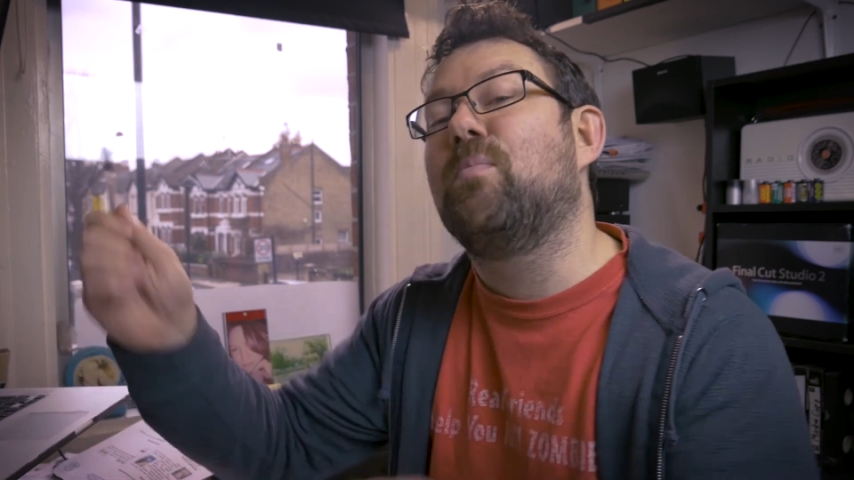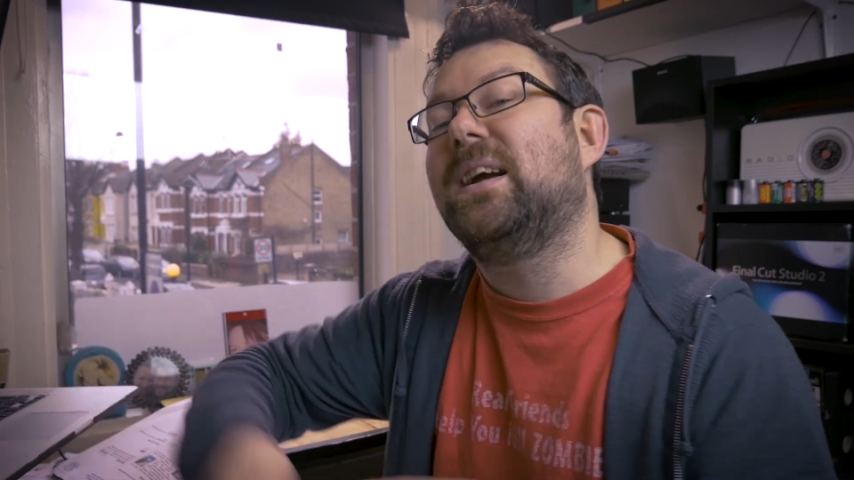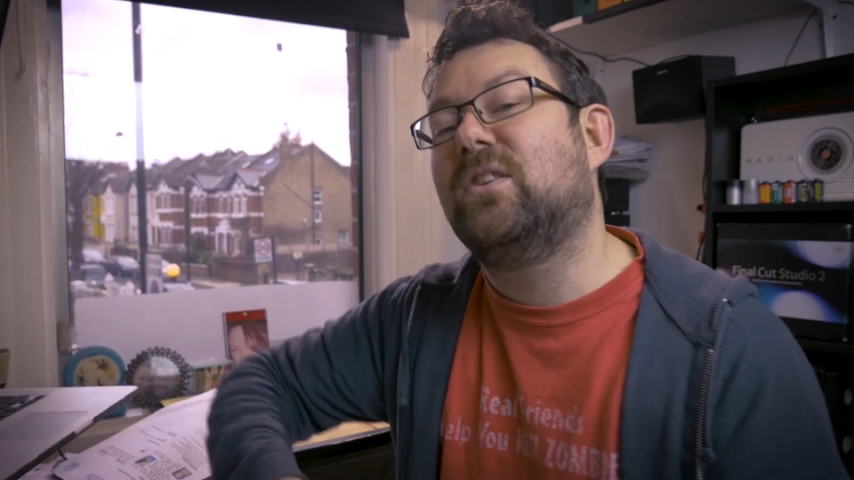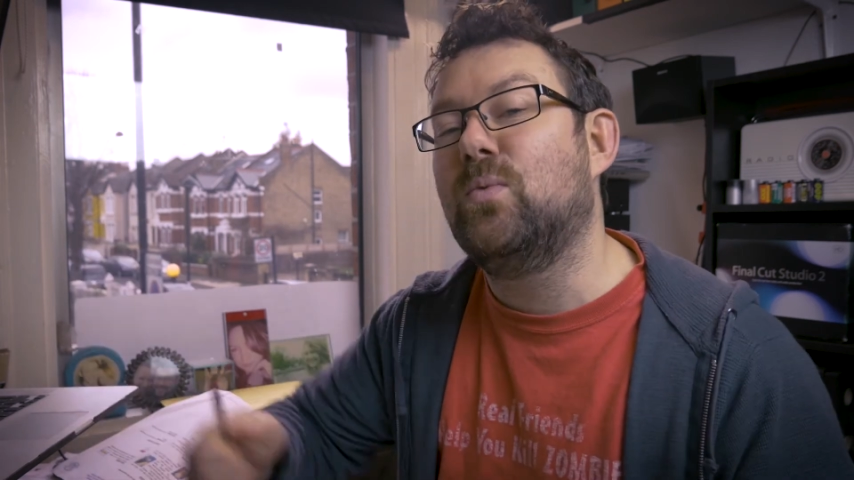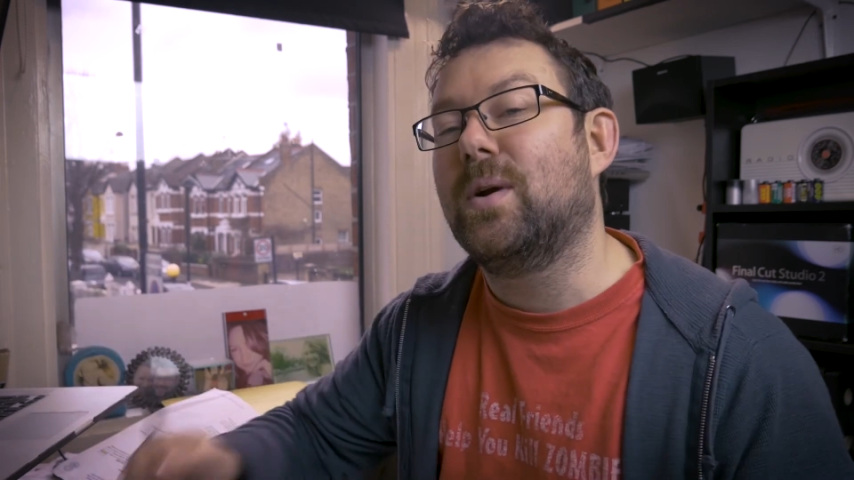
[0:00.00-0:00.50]

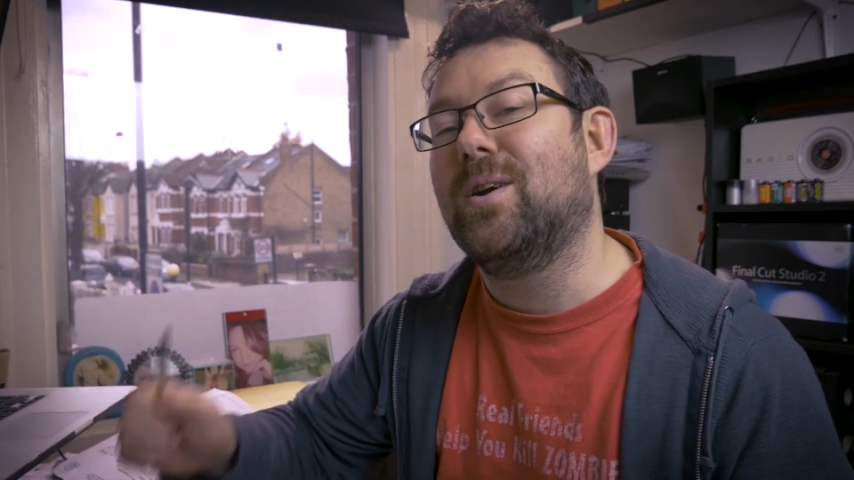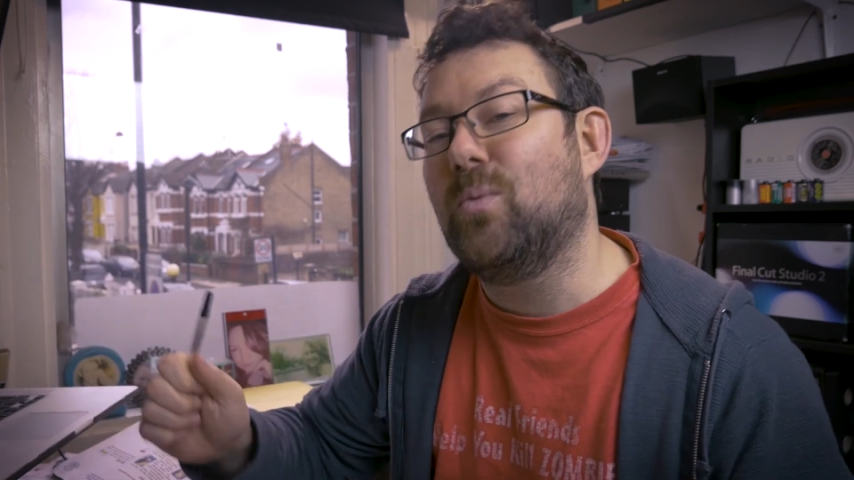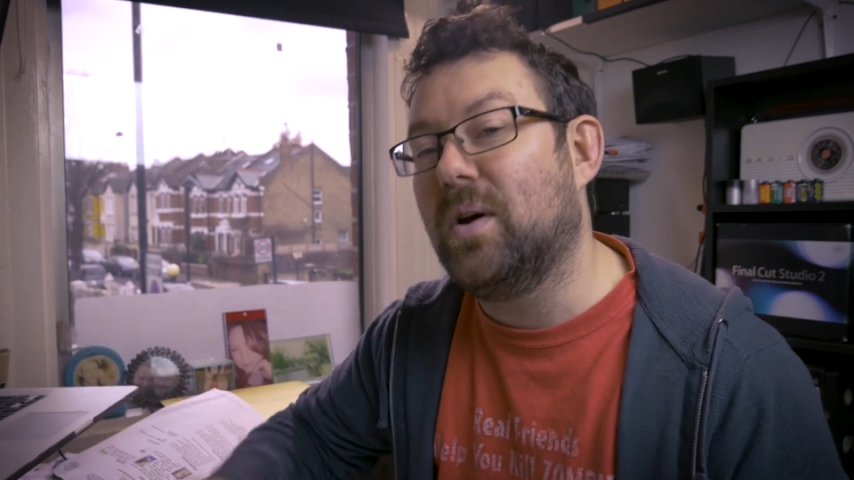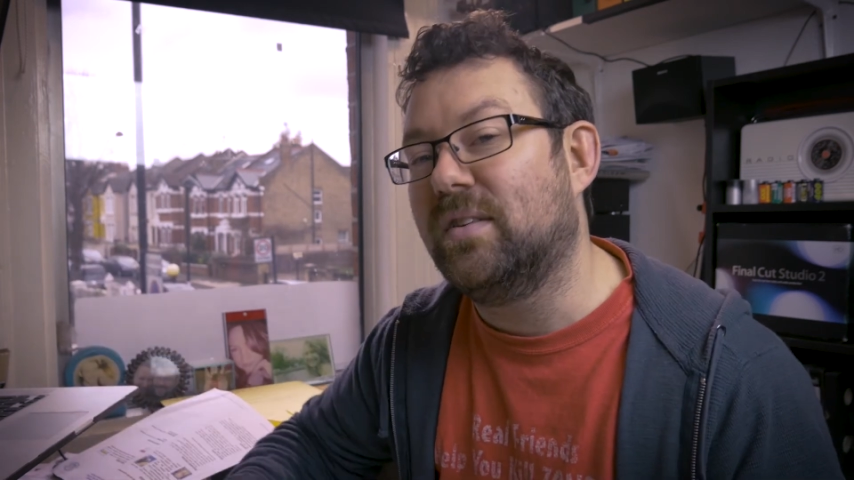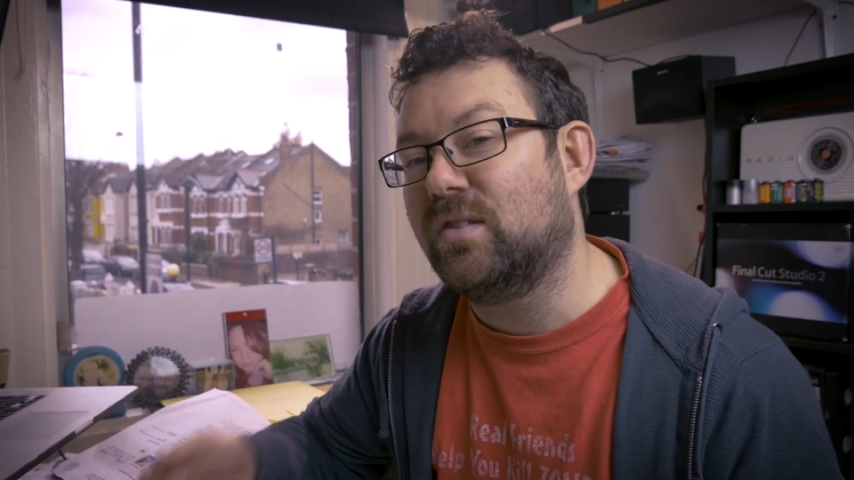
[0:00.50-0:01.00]
back to where I
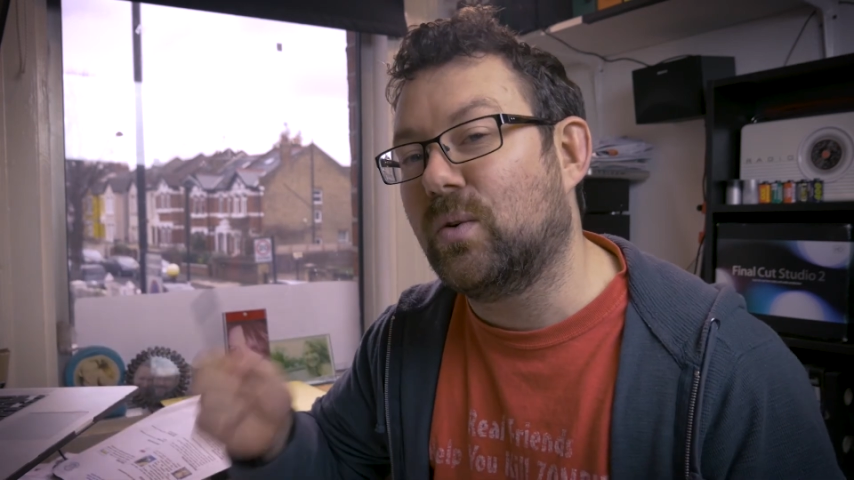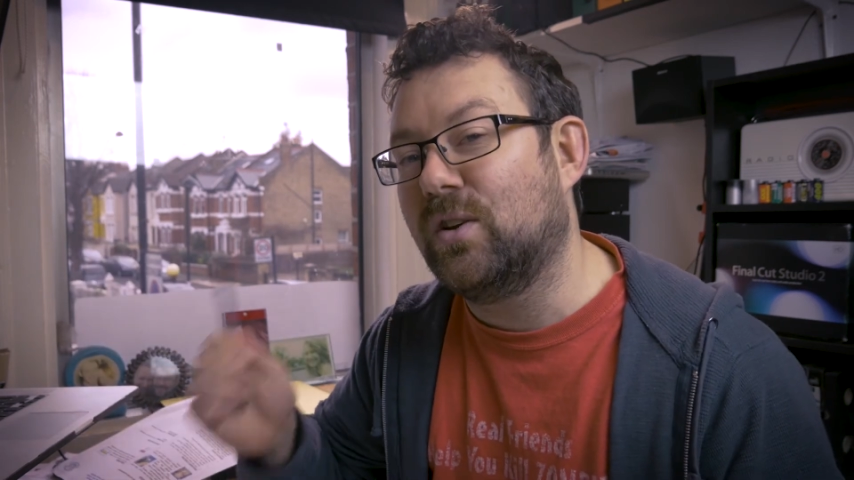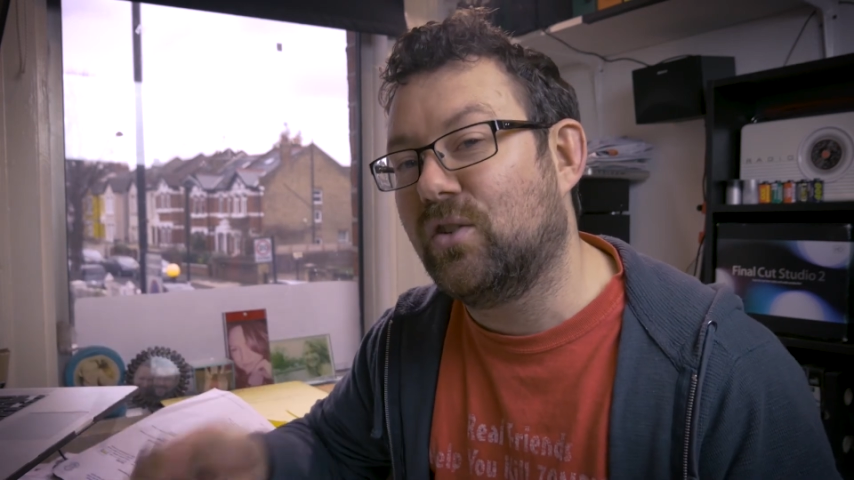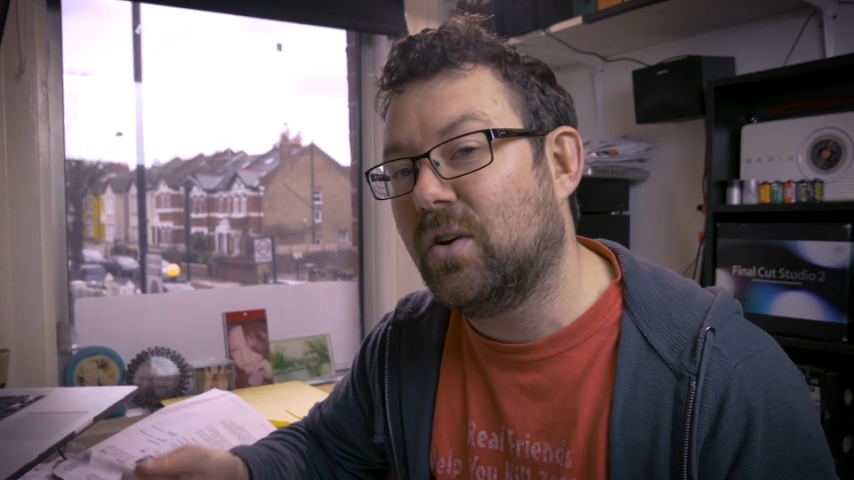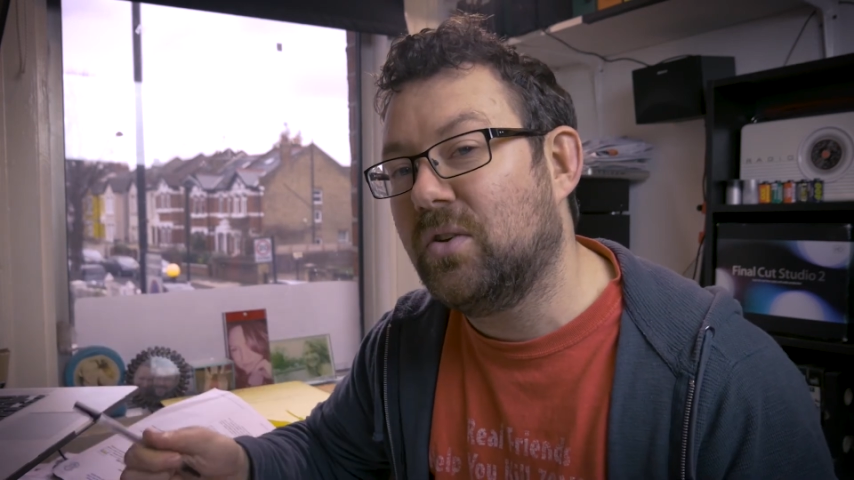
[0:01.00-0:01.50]
was so I
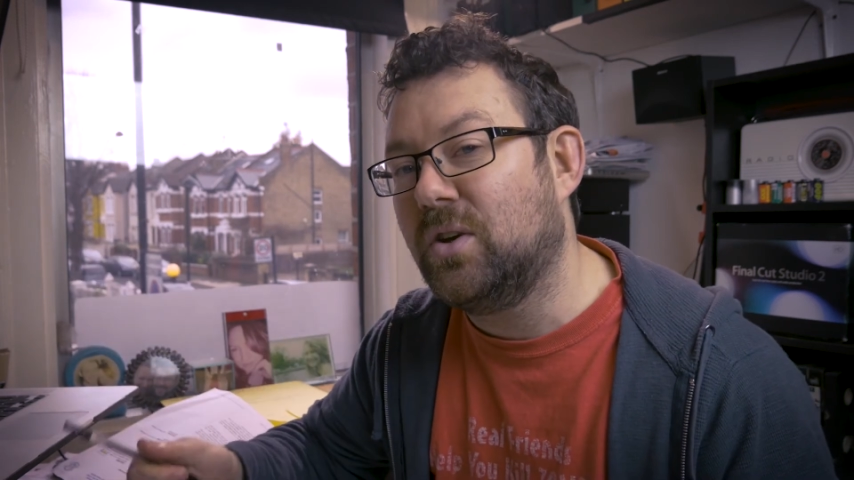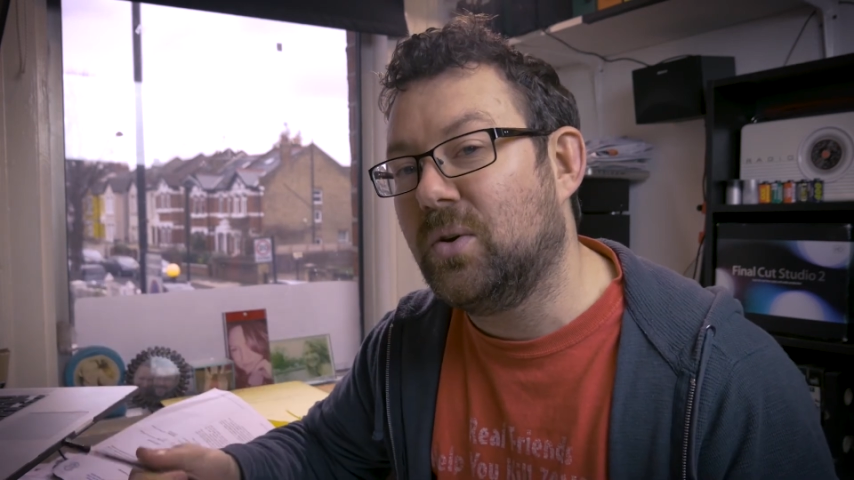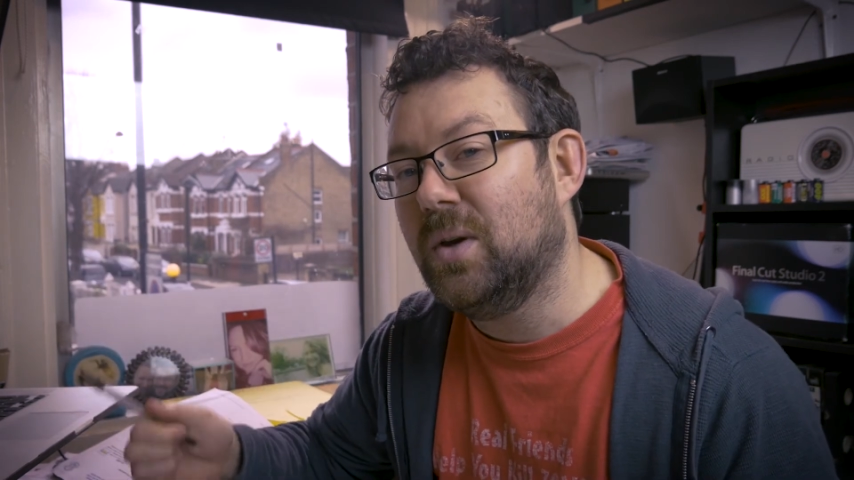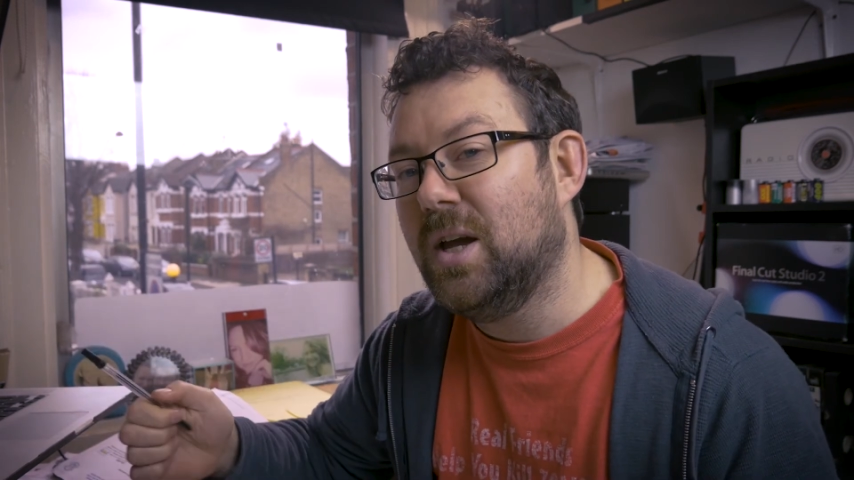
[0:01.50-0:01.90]
could show you.